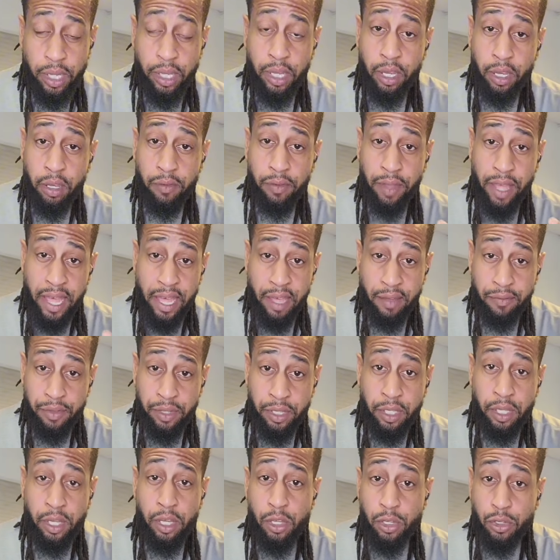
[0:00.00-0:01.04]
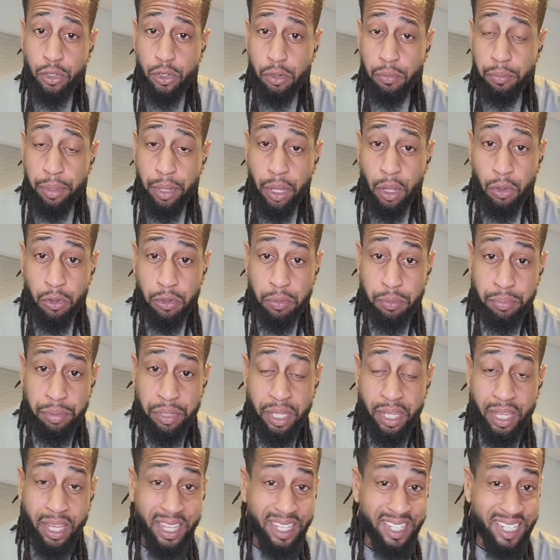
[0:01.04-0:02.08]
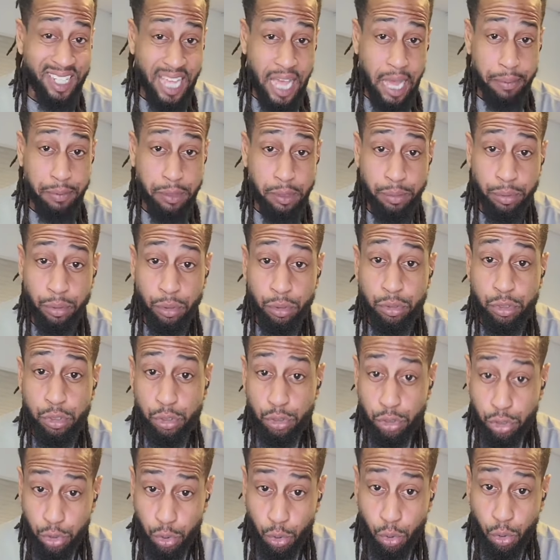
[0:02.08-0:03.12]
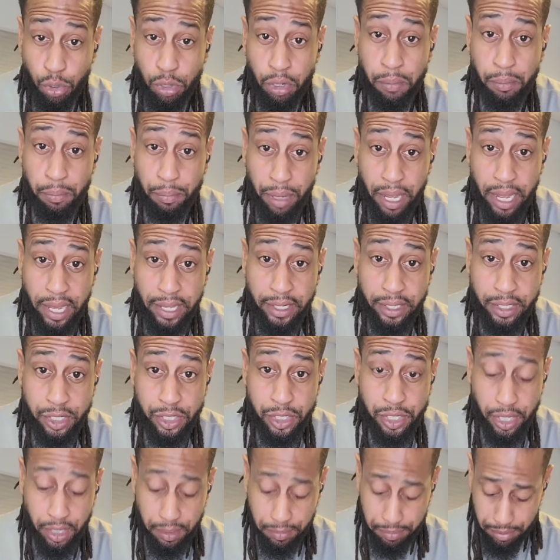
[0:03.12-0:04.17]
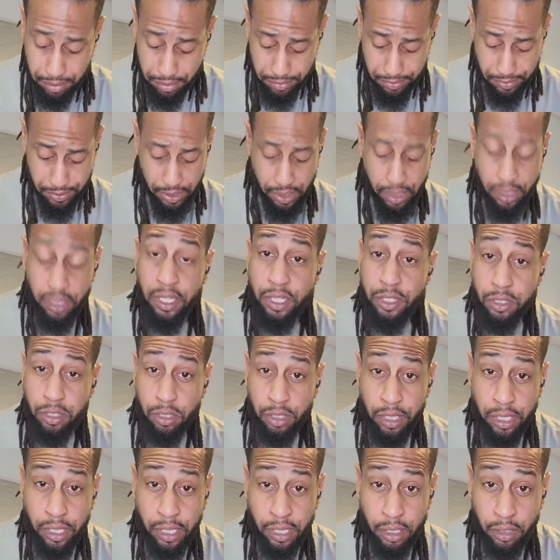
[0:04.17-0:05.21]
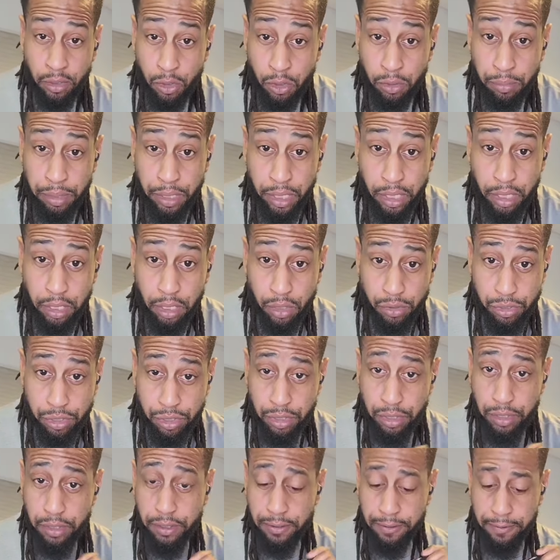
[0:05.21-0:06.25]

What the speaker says: of having your belt be adaptable to your body shape. Let's look at it a little bit closer.